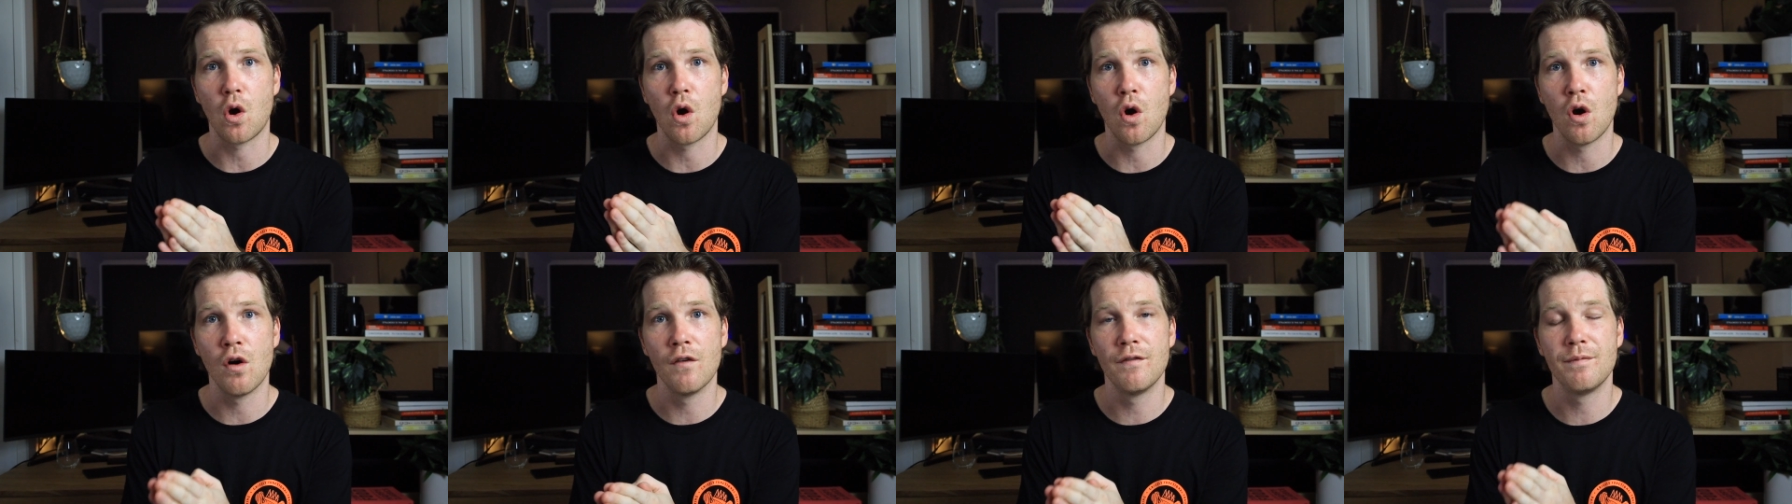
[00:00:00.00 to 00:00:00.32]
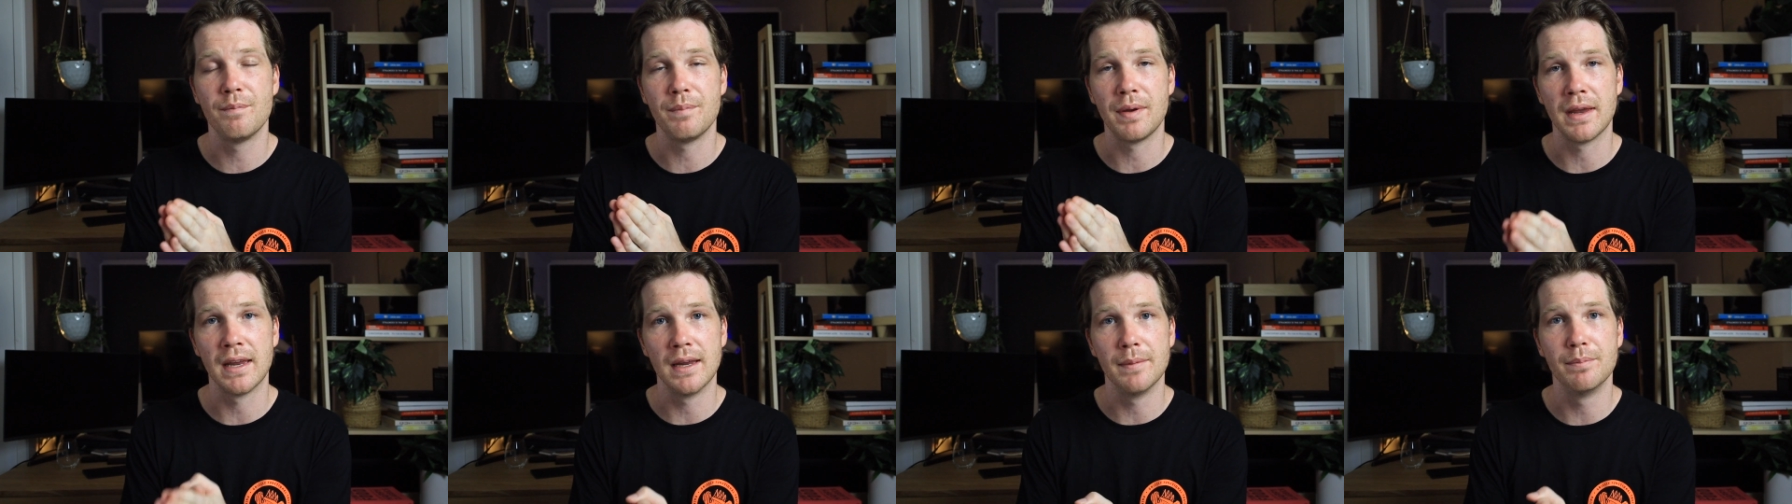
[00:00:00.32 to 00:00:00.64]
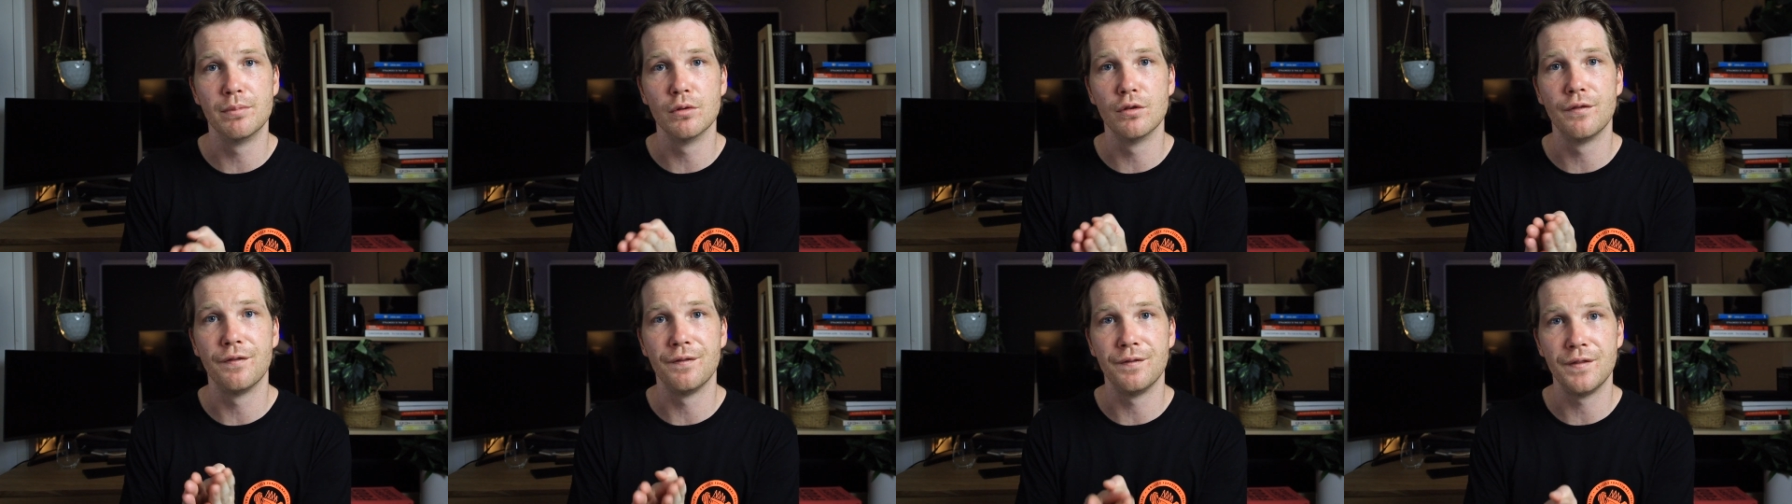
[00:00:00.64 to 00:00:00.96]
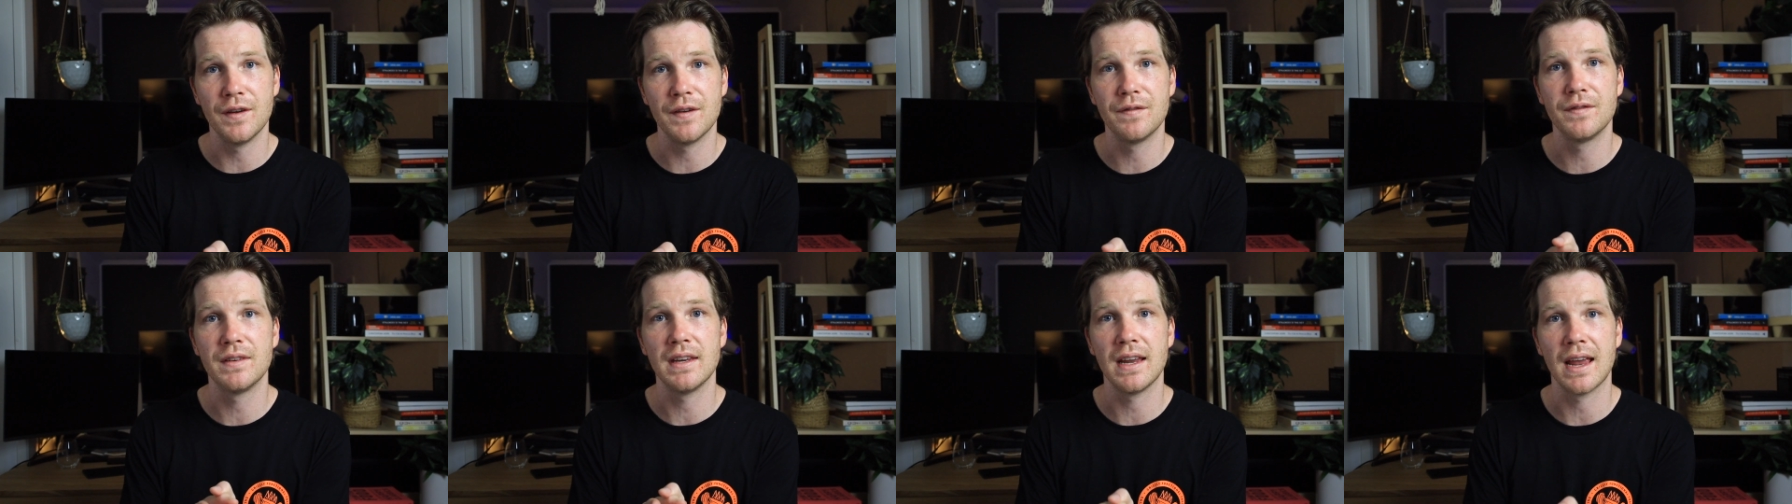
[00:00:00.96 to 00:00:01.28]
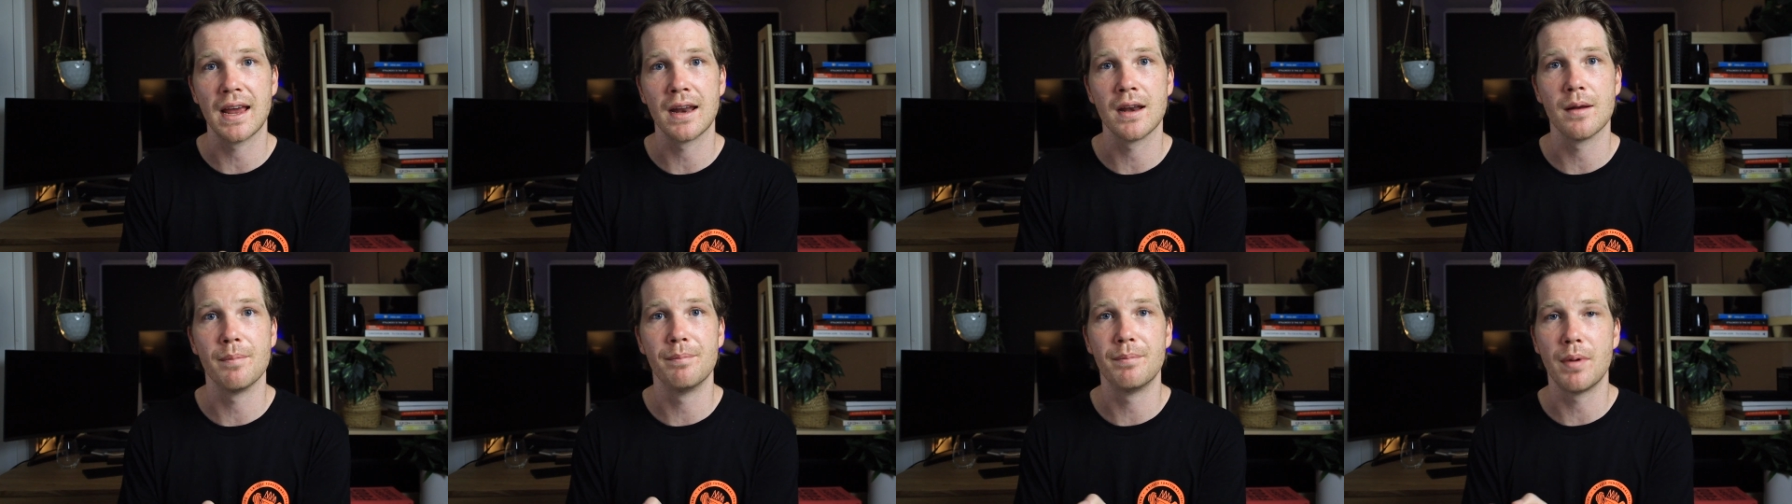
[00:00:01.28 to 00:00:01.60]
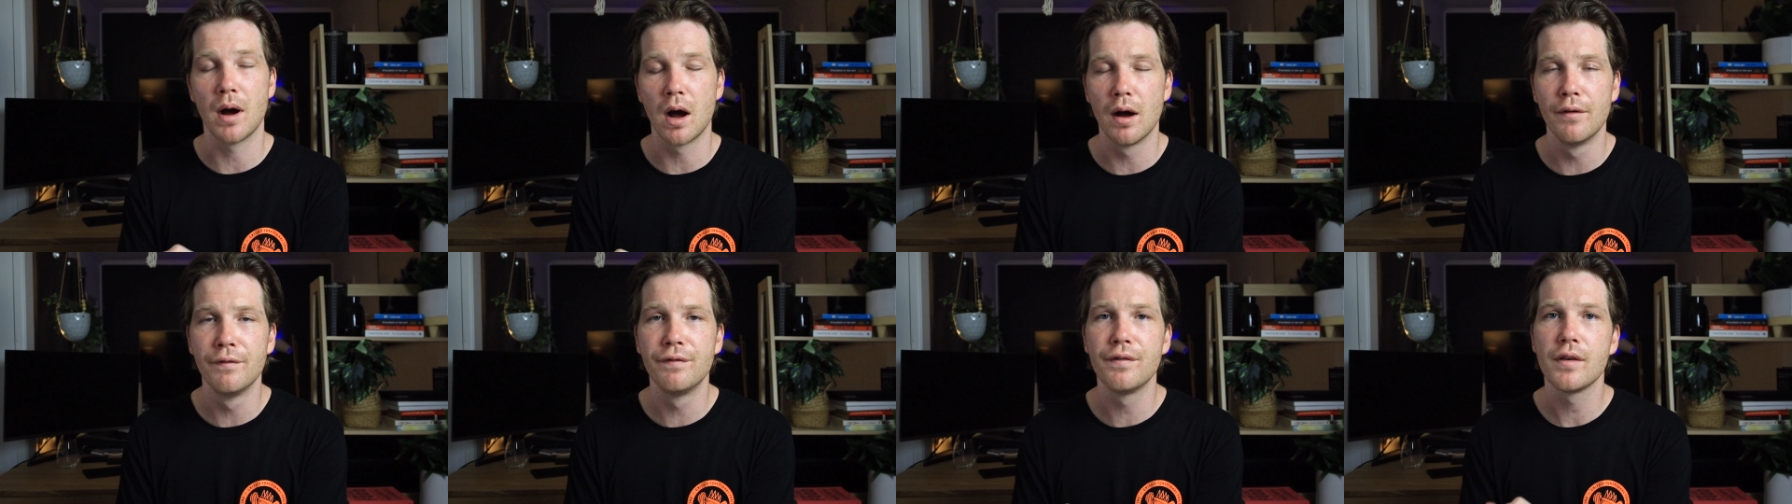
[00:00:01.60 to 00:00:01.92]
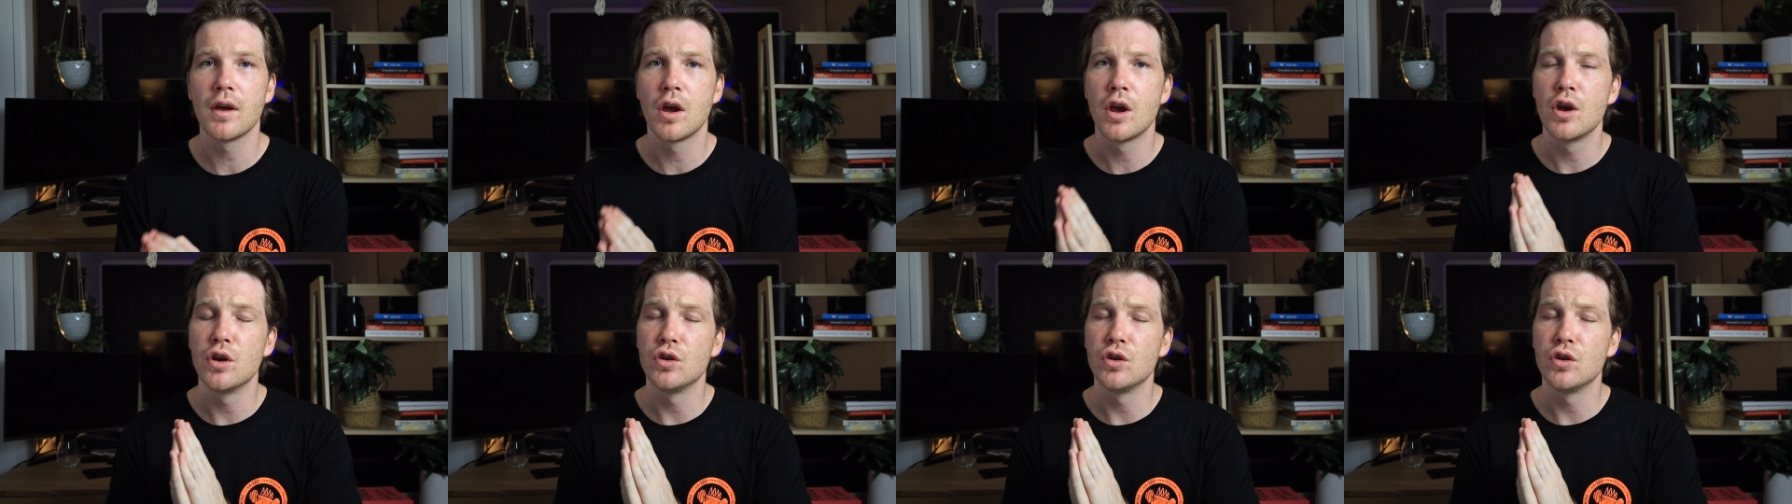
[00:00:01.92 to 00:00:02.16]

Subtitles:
of people 50 and above,